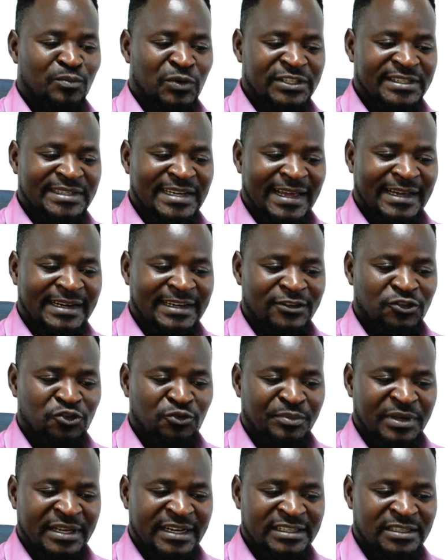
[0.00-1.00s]
most likely to
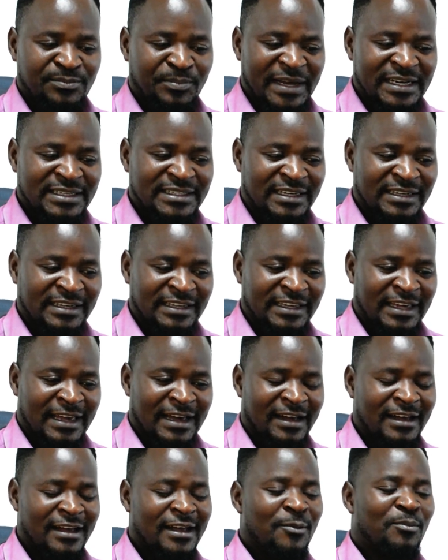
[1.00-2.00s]
be respected
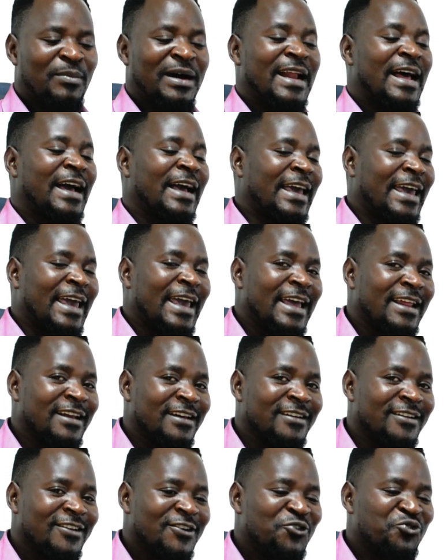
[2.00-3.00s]
here. But
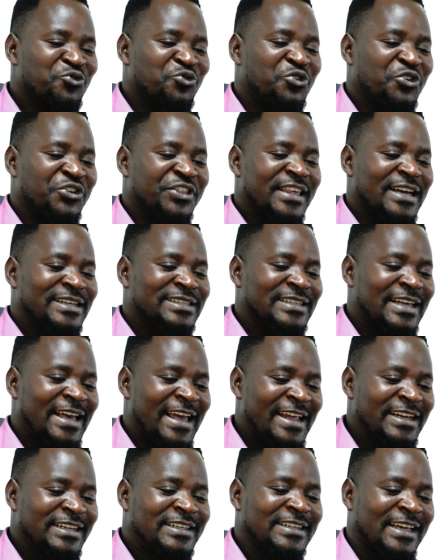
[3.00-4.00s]
again, you don't just
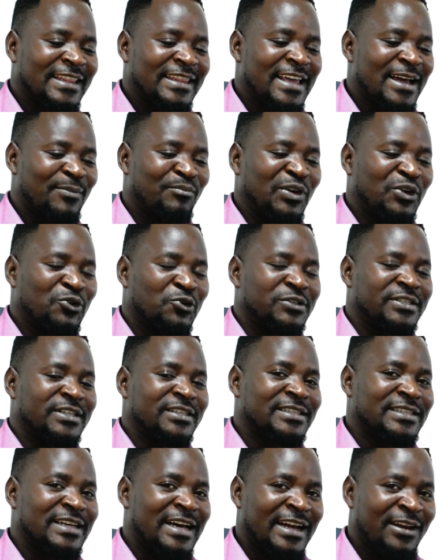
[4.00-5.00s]
enter there because
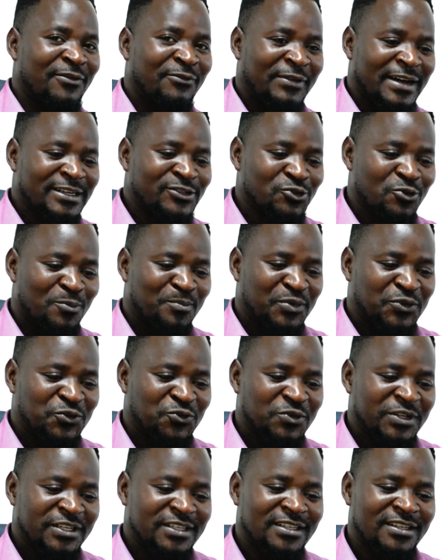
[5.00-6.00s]
it's a reverse
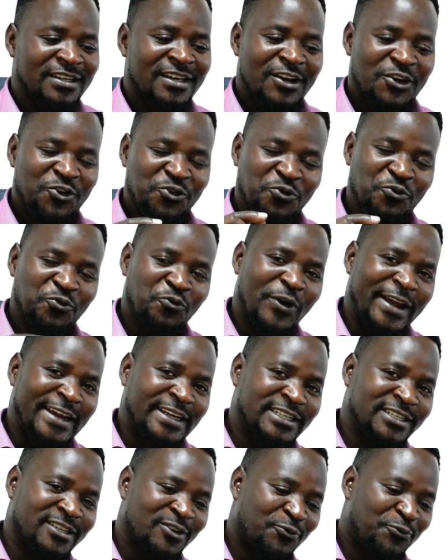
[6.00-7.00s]
opportunity. You
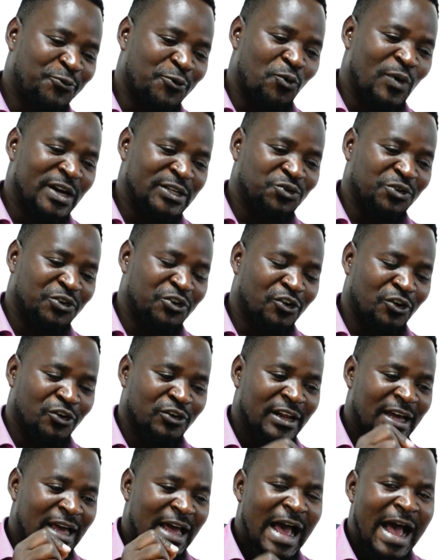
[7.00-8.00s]
wait for what we
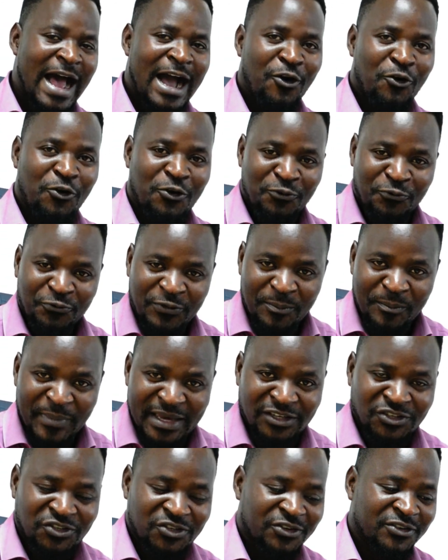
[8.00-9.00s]
call a
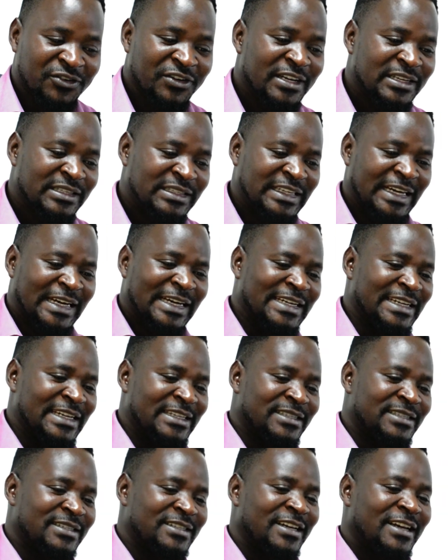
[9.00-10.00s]
confirmation
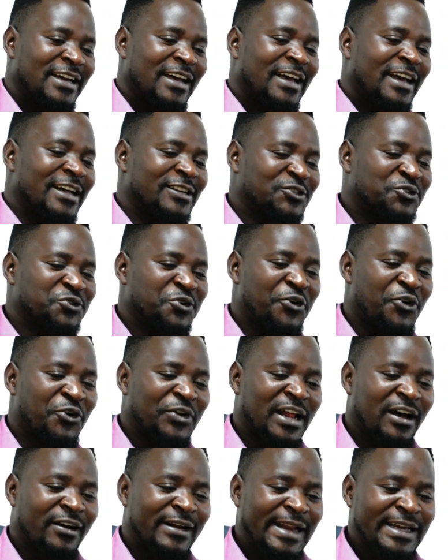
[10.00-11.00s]
checklist. And so on
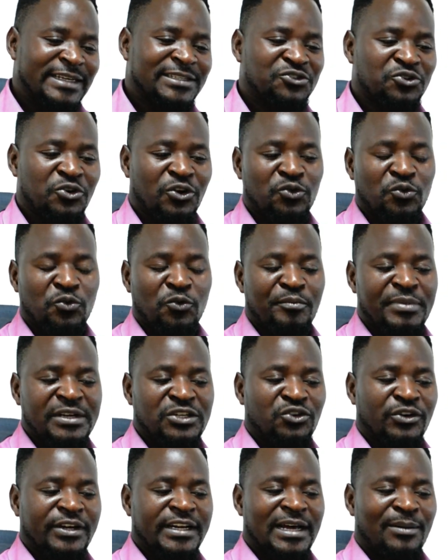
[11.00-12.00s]
our next call, we'll be
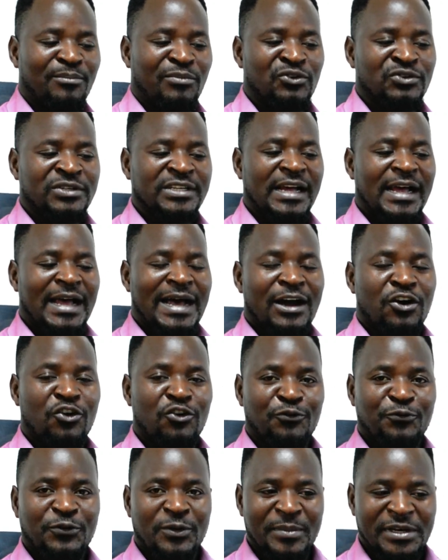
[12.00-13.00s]
talking about a
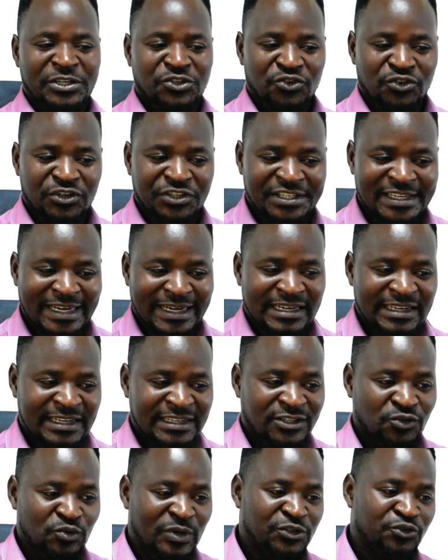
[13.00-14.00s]
confirmation
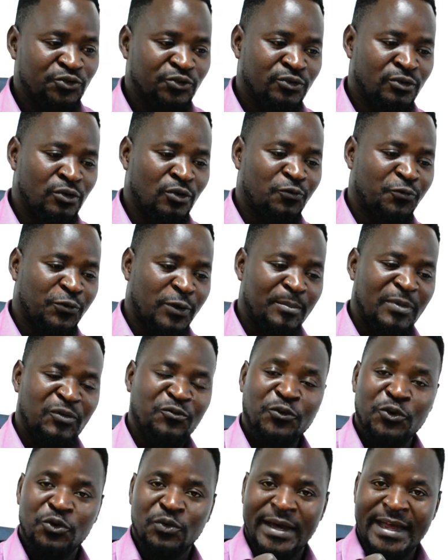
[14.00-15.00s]
checklist, what you look for
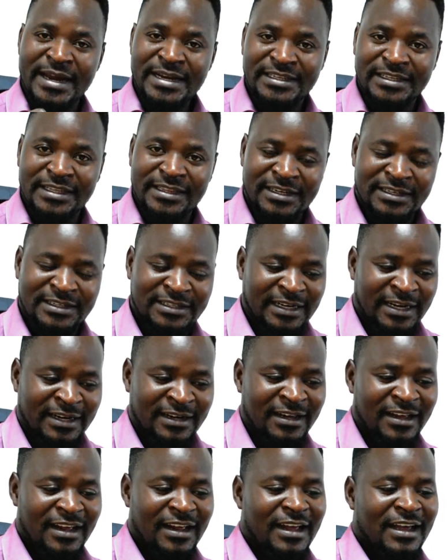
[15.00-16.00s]
before you enter the trade.
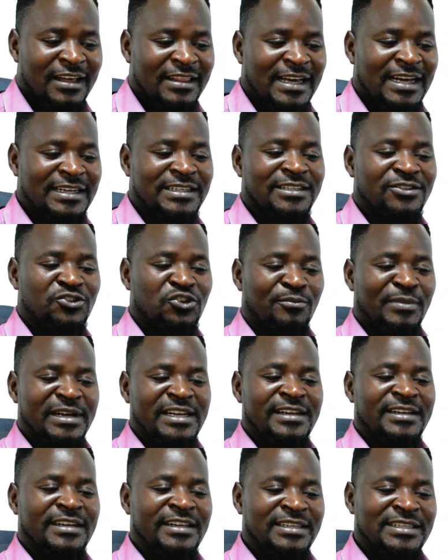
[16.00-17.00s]
And that is
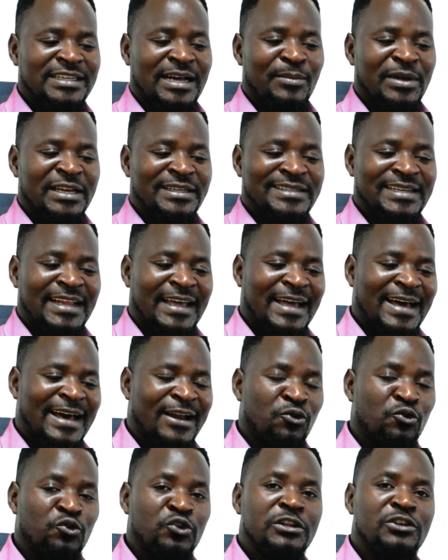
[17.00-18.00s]
normally determined. It's like a
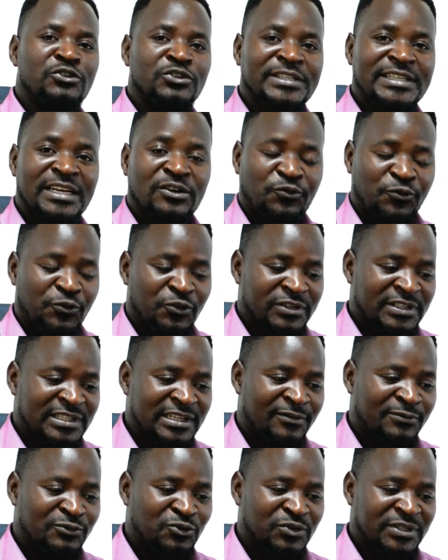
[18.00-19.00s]
rule you set for
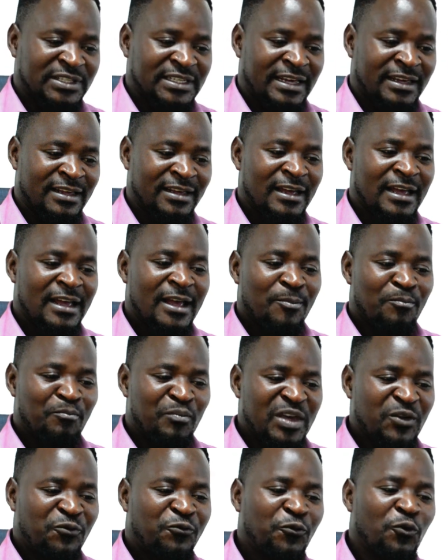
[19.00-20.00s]
yourself to say,
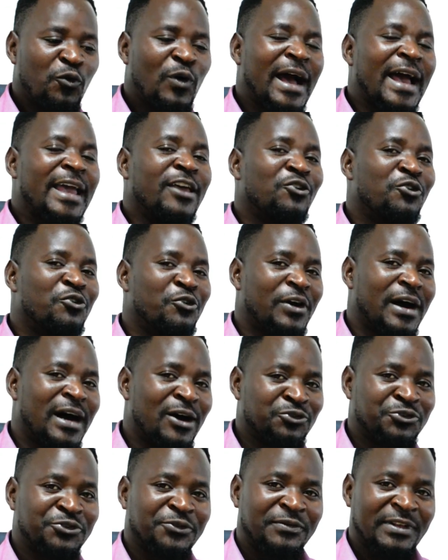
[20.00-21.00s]
before I go
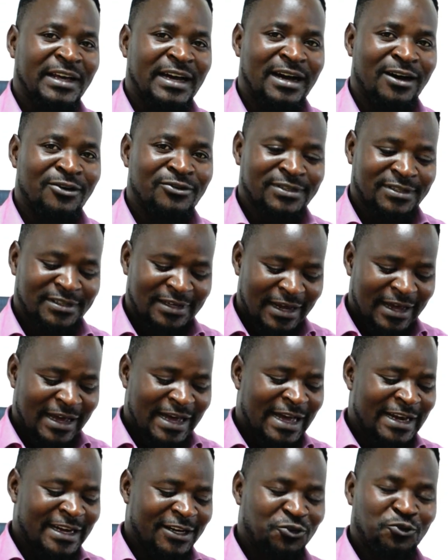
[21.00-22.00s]
out of the house,
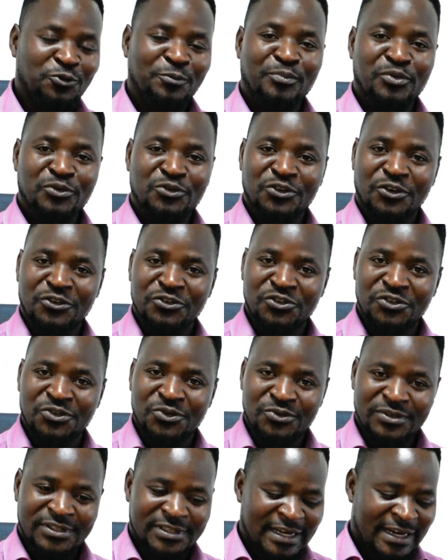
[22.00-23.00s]
I need to put on
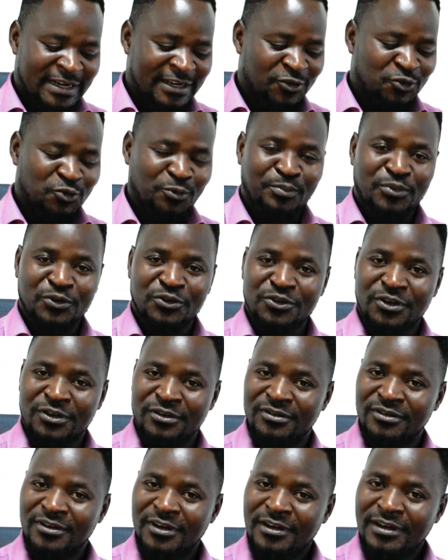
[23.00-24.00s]
shoes, I need to put
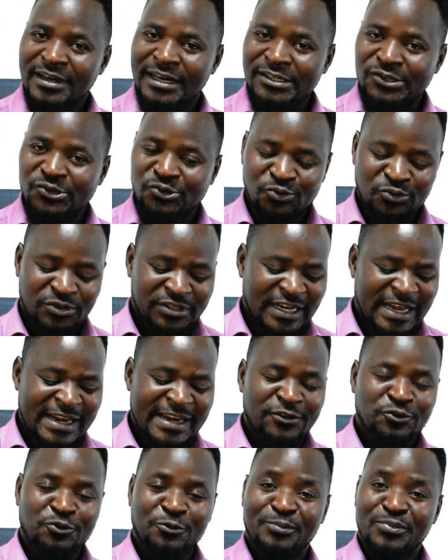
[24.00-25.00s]
on a suit, I
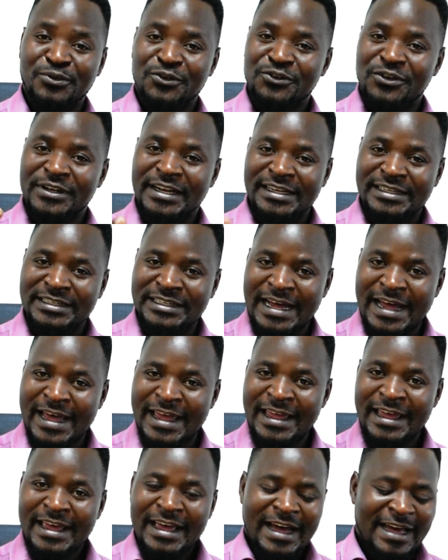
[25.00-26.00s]
need to put on a
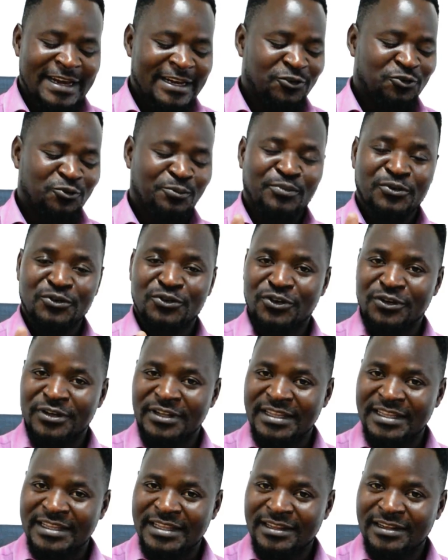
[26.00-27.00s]
tie, I need to put on,
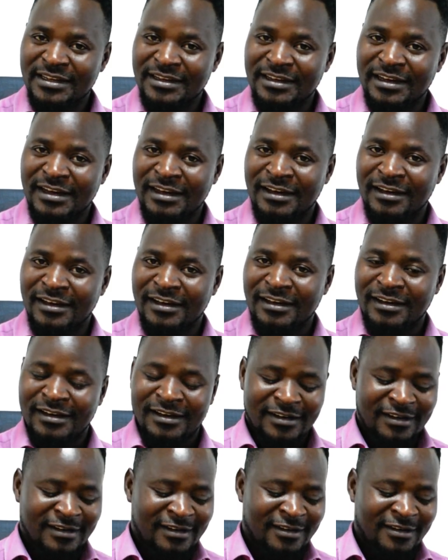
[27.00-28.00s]

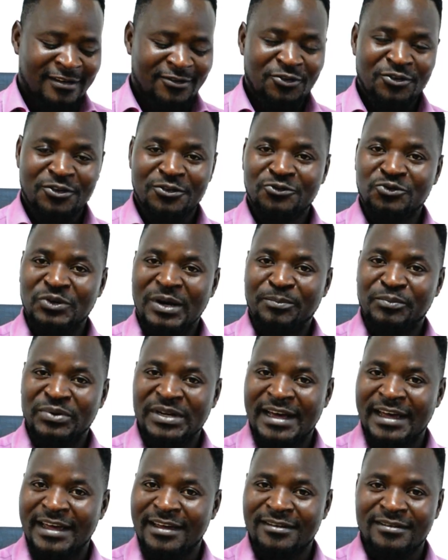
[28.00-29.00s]
to
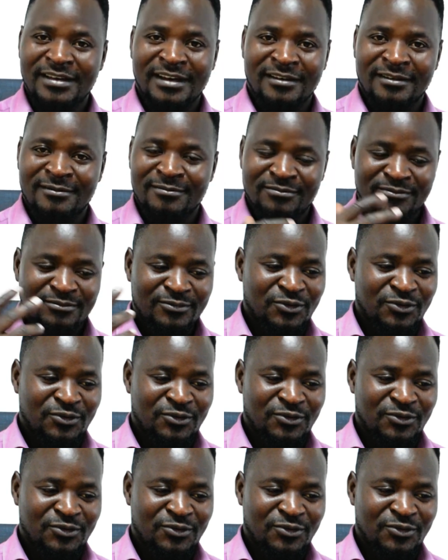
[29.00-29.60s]
apply,